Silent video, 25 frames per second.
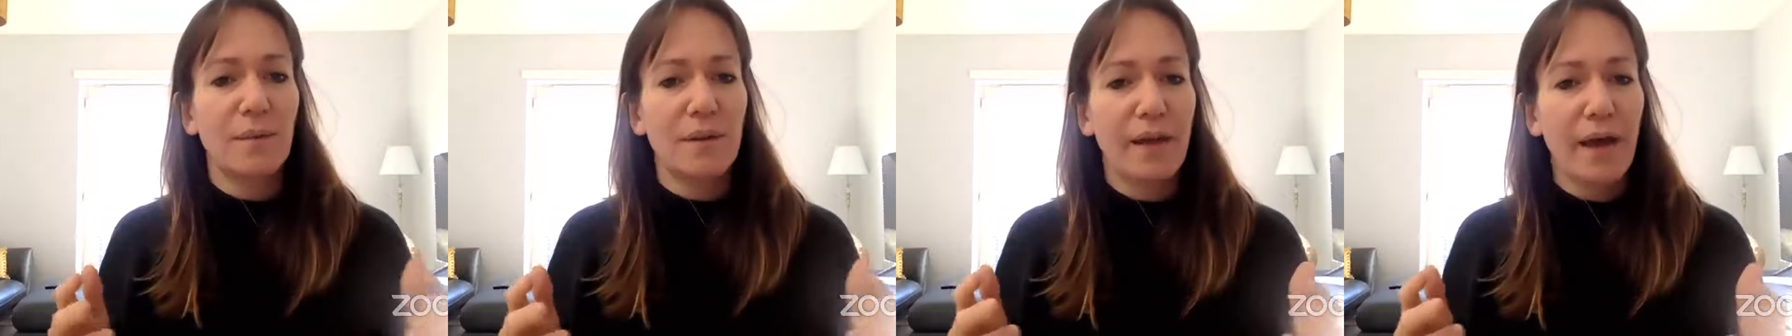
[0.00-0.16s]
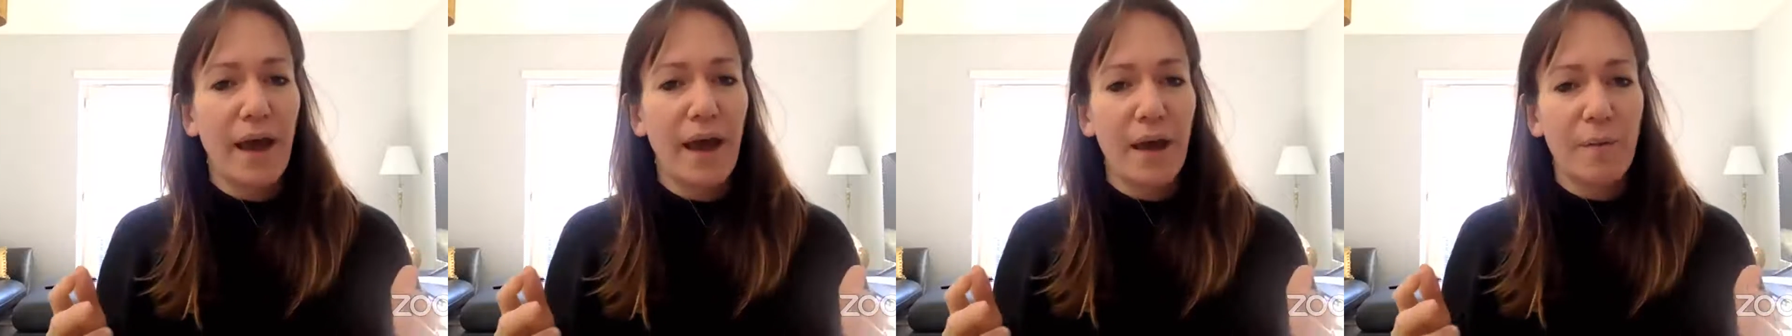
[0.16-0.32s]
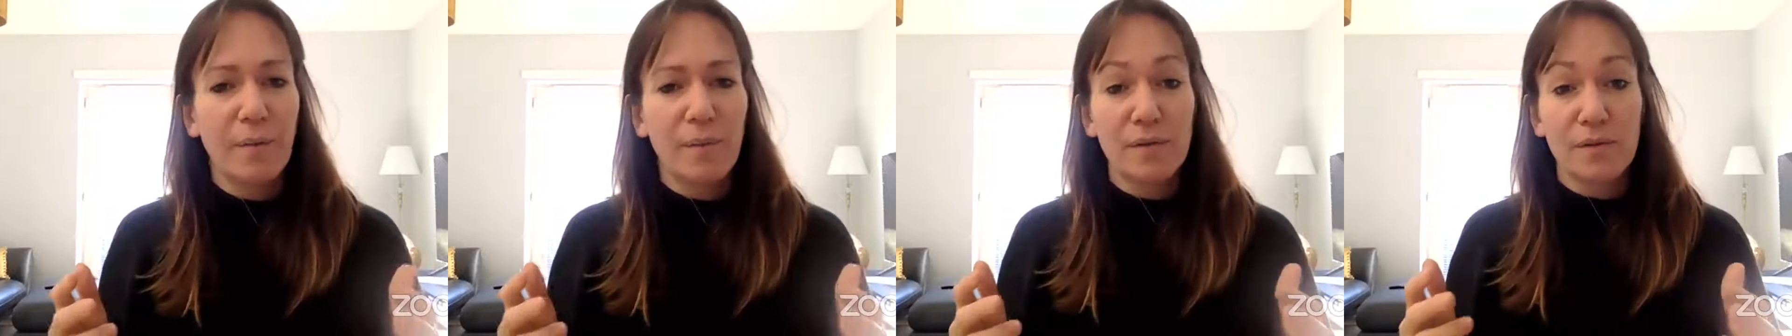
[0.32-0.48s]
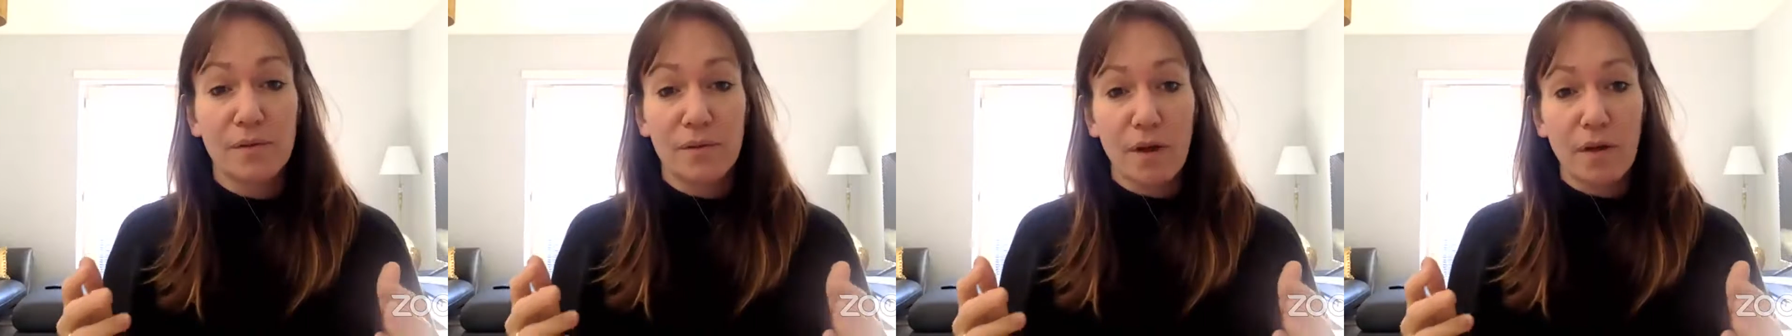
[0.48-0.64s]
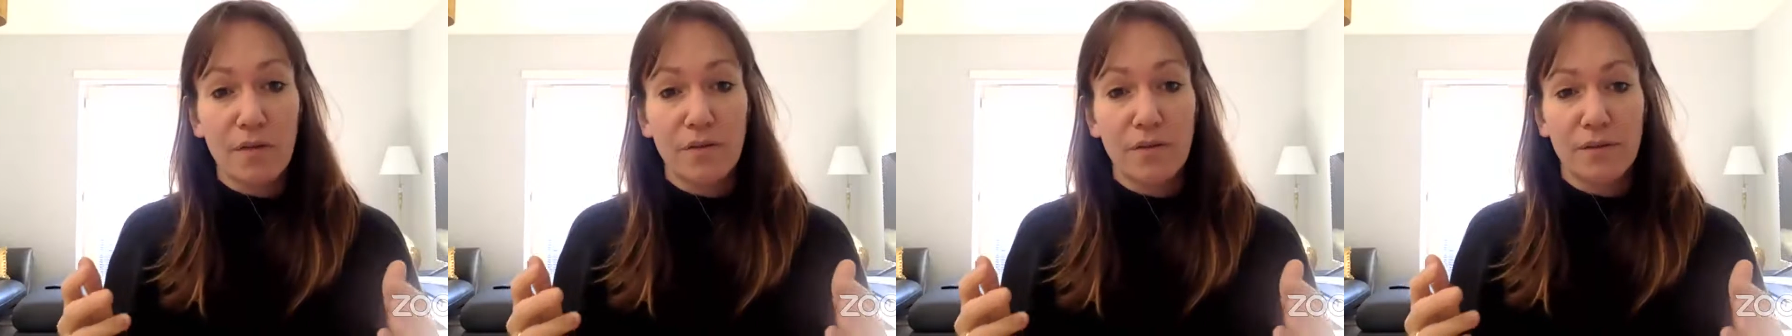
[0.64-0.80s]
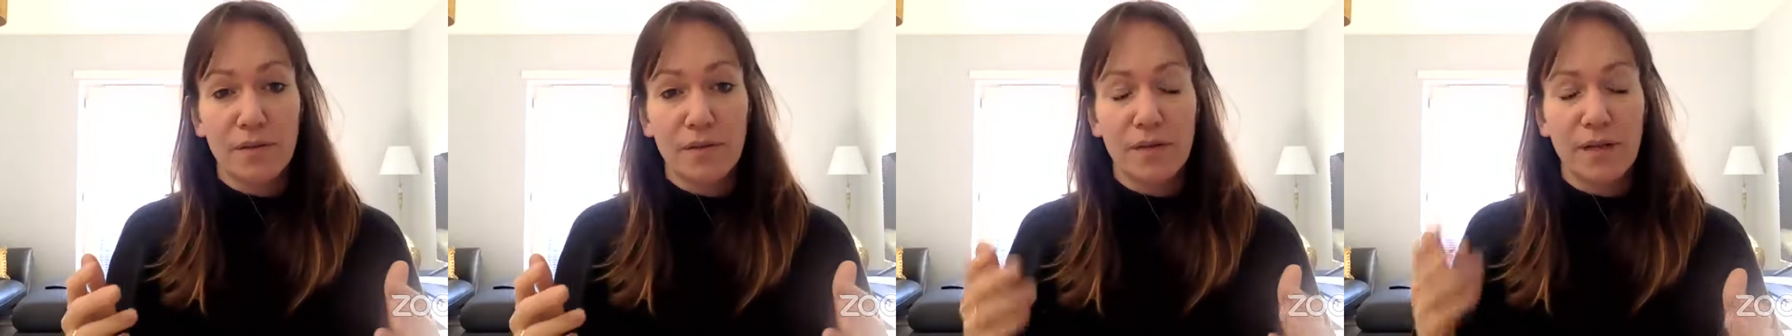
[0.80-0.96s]
And that happens
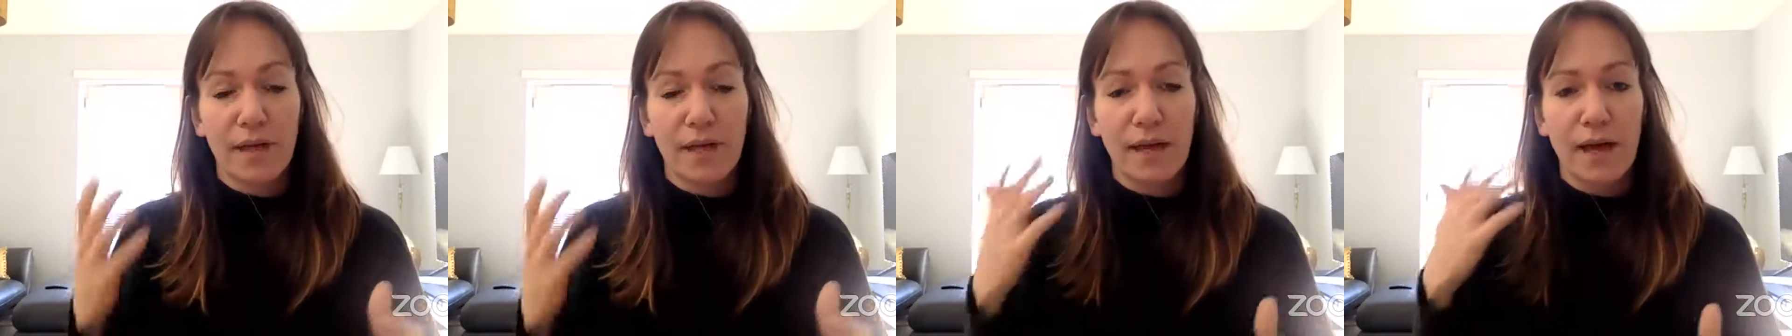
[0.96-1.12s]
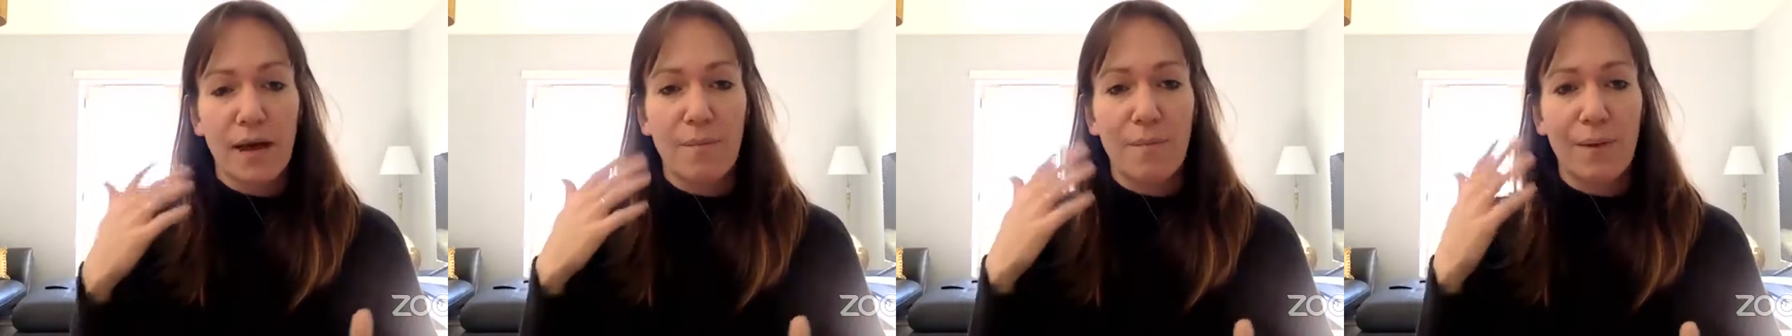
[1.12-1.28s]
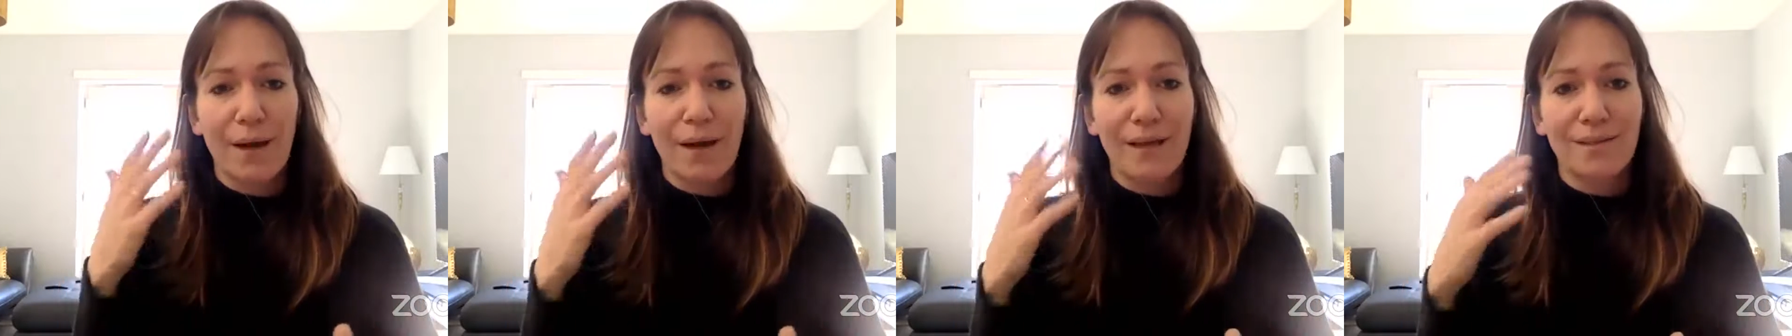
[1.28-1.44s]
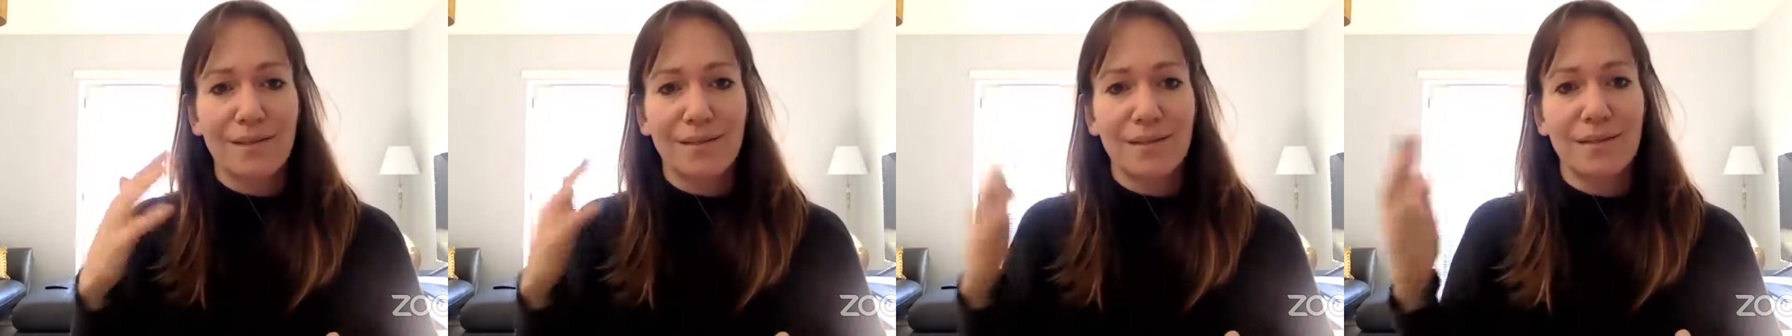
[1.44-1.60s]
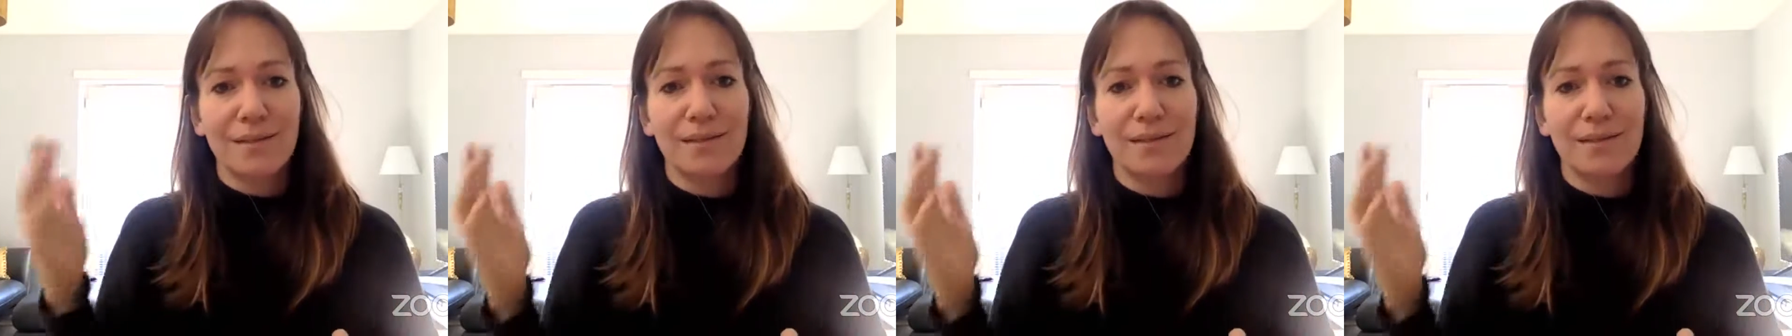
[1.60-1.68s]
often. Like, our minds